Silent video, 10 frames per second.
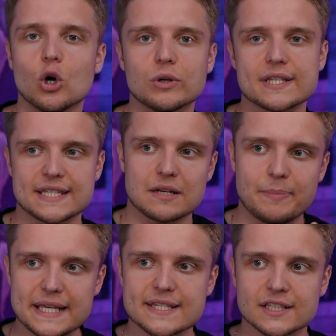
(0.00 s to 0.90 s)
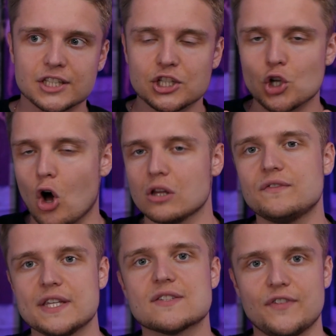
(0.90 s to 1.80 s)
noticed that basically in all of
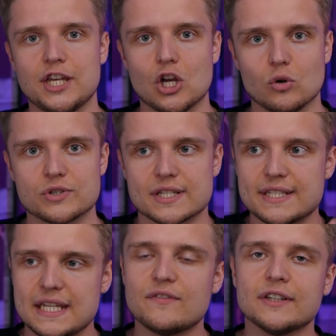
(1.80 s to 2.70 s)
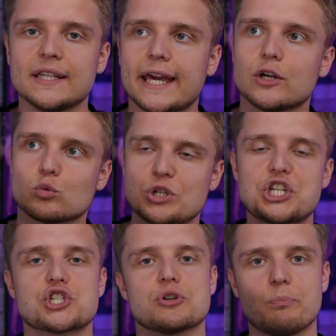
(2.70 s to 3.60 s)
these videos, Steven, like,
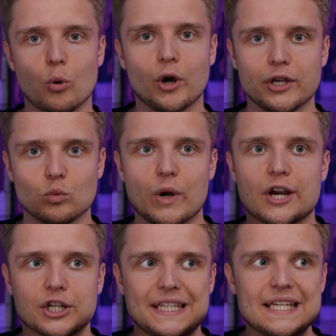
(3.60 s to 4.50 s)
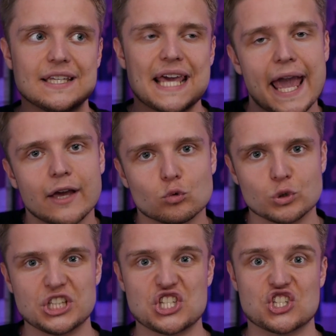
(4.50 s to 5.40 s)
reaches a point where he can't
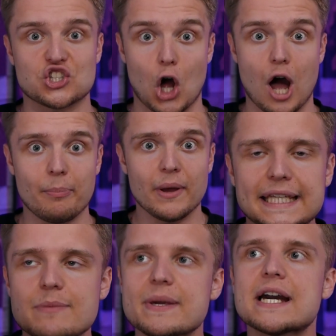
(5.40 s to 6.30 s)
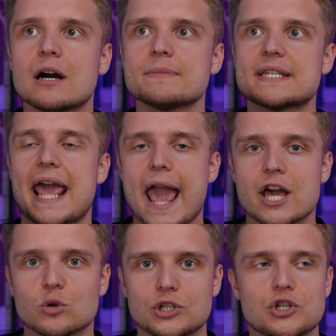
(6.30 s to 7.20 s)
really stop. Like, he becomes
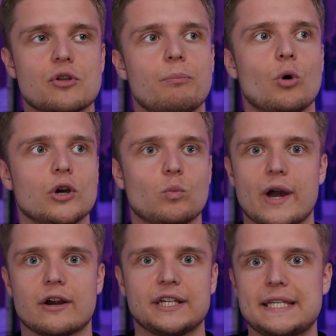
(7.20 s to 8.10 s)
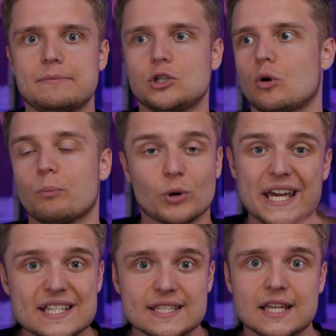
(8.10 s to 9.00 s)
angry to the point where he, you know,
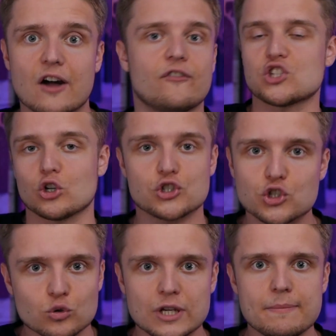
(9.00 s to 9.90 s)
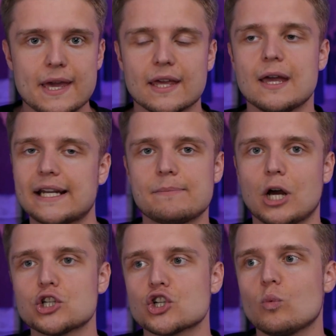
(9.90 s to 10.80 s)
breaks stuff, starts screaming. And I'm
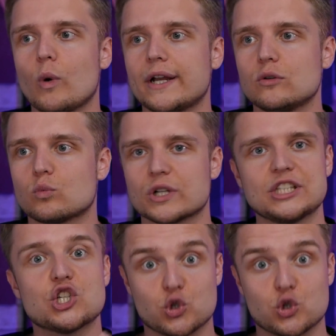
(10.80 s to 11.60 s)
not sure what really